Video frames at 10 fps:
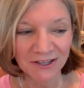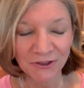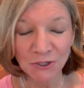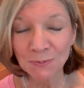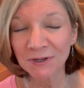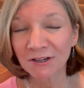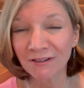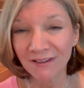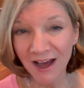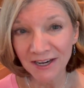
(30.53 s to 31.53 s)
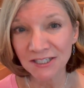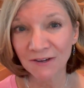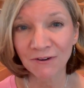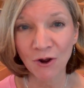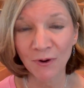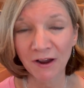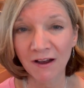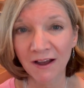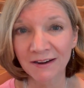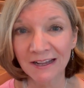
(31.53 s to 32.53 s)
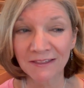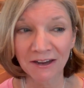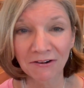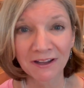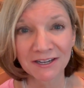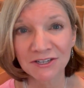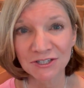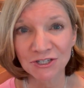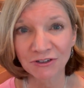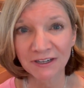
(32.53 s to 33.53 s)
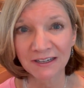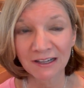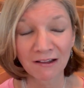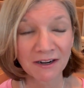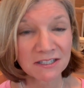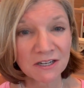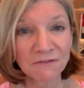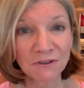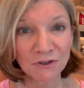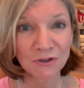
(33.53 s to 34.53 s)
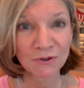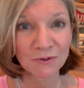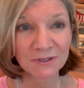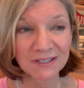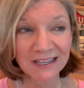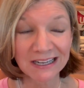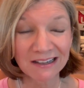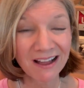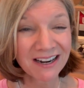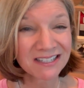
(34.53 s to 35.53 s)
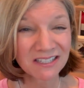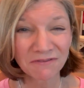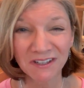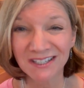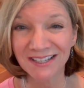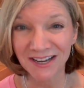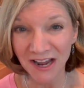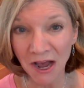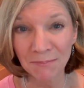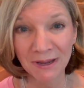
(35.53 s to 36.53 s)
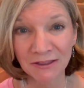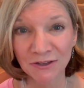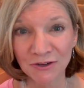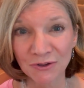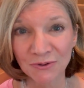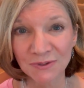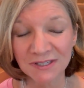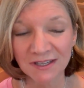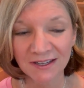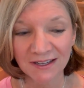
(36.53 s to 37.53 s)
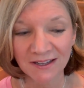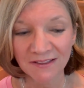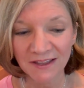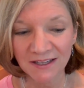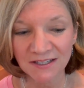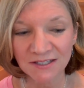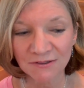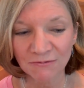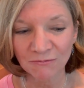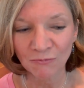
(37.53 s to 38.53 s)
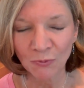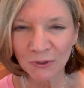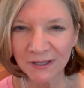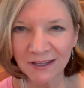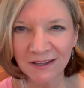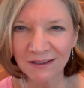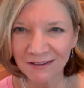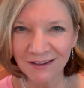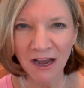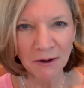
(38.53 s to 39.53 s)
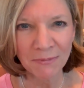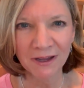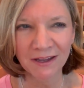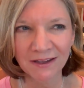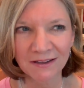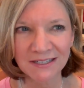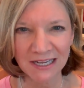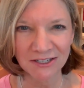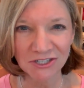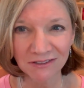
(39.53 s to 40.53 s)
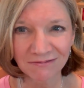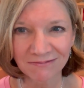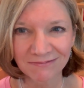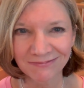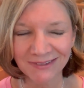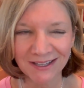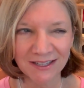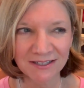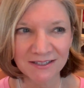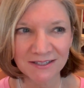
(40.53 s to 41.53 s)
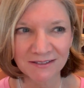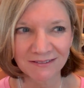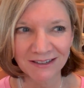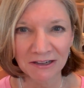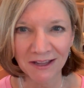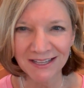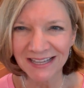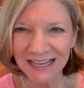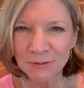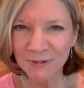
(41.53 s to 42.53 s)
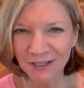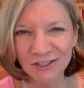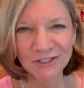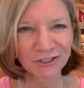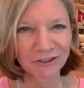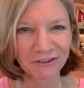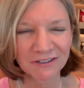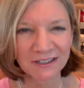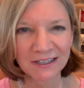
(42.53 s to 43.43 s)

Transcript: There's been a lot of stuff going on in the airline industry, a lot of stuff in the news, and a lot of stuff that has not made the news that's really gotten my attention and has, has me concerned.